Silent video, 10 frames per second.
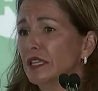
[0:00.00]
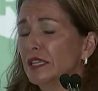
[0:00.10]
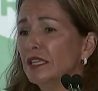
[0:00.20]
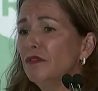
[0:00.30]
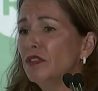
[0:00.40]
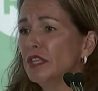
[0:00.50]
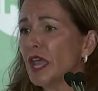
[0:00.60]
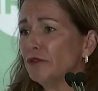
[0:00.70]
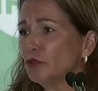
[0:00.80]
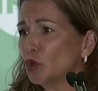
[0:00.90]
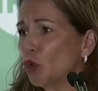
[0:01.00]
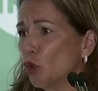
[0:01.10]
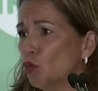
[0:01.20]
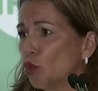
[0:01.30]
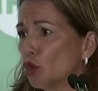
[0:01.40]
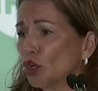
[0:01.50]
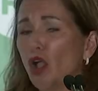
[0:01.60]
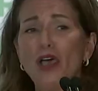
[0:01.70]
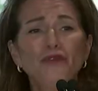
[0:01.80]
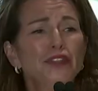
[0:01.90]
even than after the Cold War.
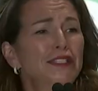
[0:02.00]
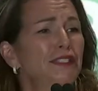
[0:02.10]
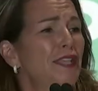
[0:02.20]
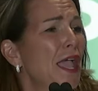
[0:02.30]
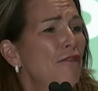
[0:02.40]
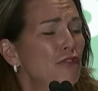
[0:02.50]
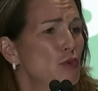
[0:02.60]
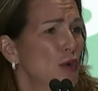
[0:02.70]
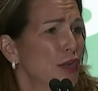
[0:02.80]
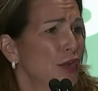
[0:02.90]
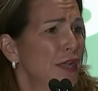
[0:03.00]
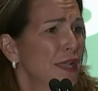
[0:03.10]
Conflict is everywhere.